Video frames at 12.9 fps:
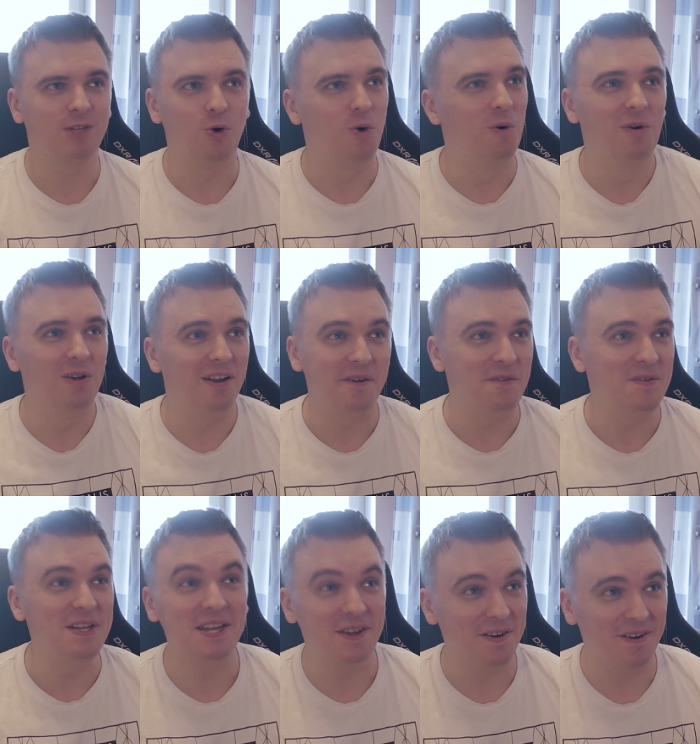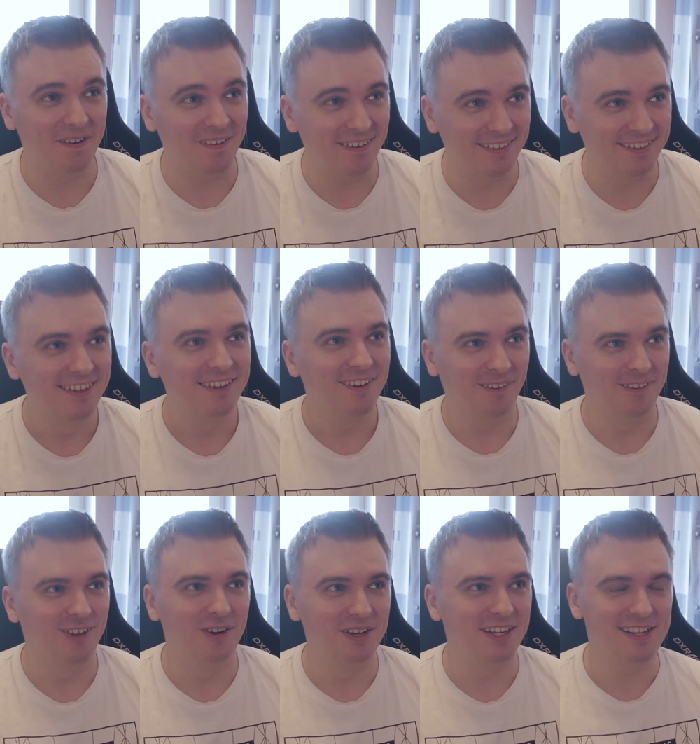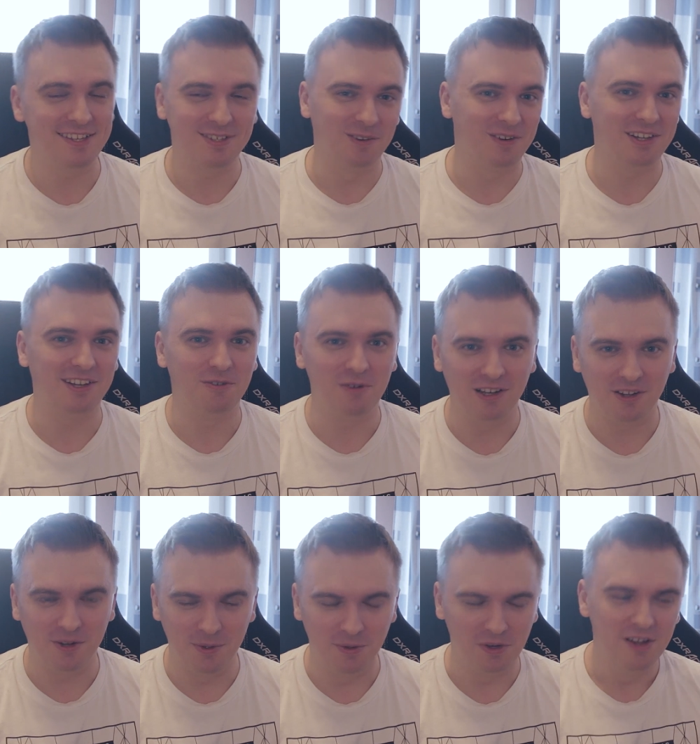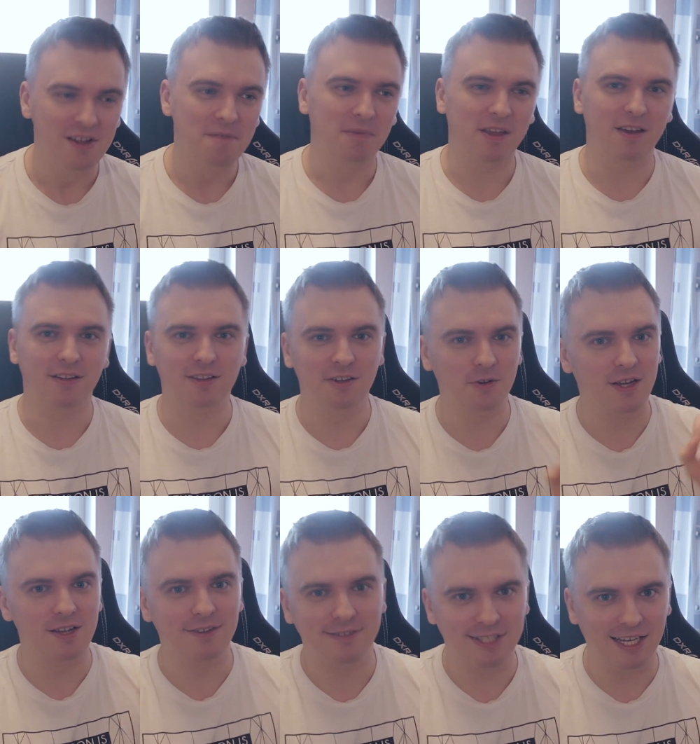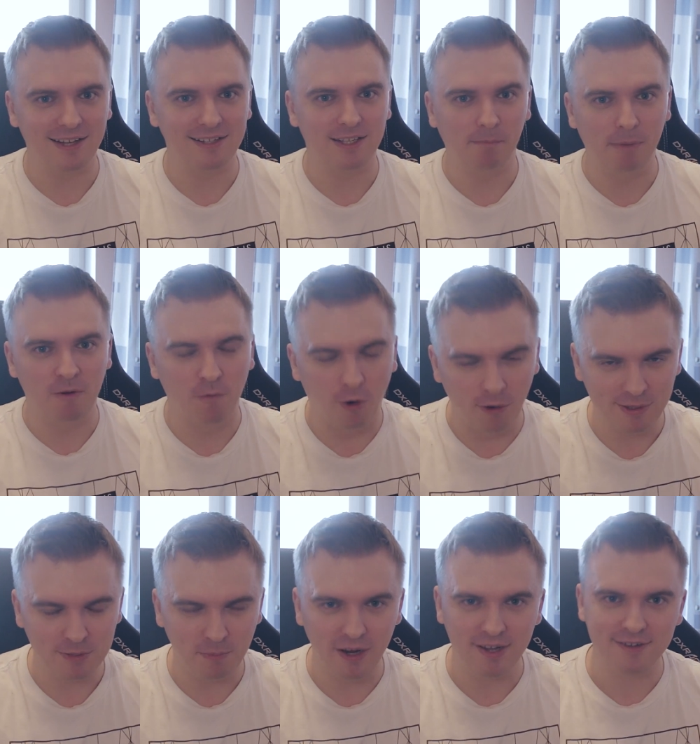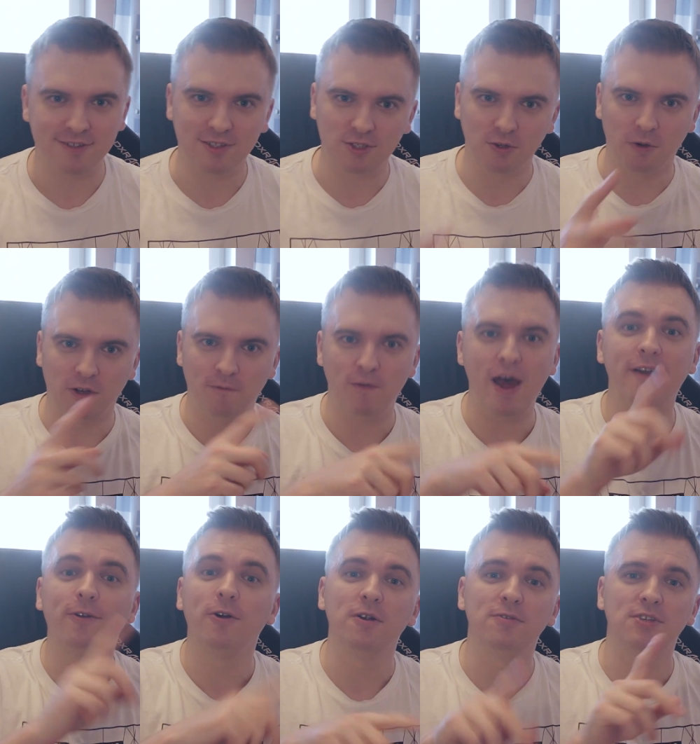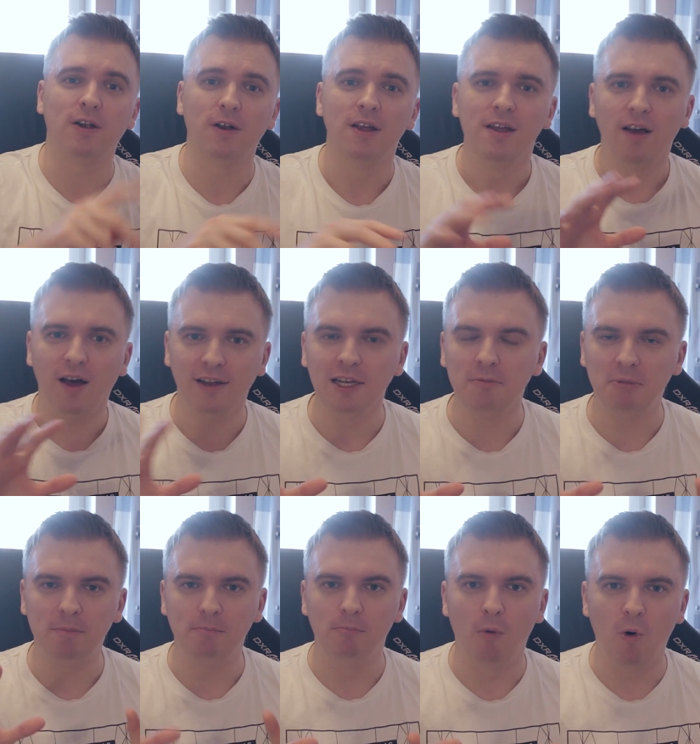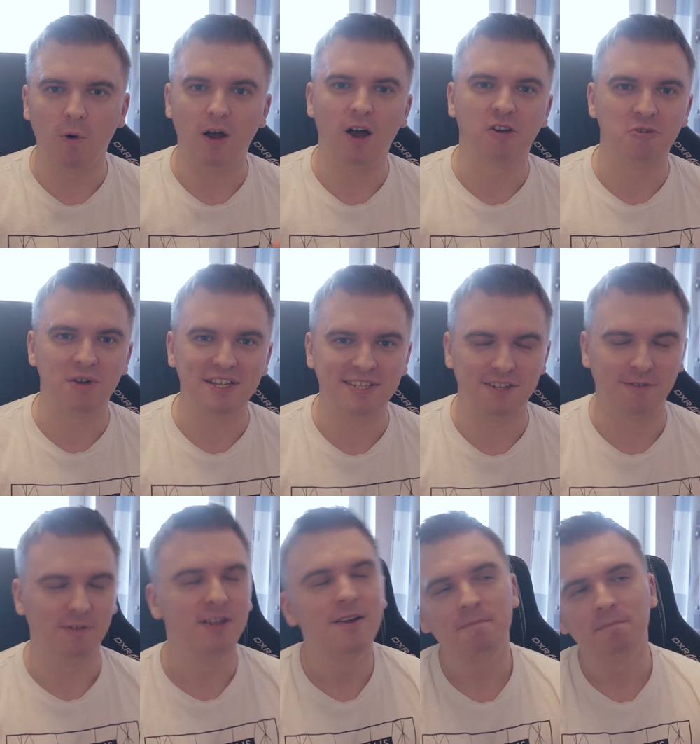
cooler video card, although it is already really cool, then you can select the performance BIOS, so the fan curves are a little bit more aggressive.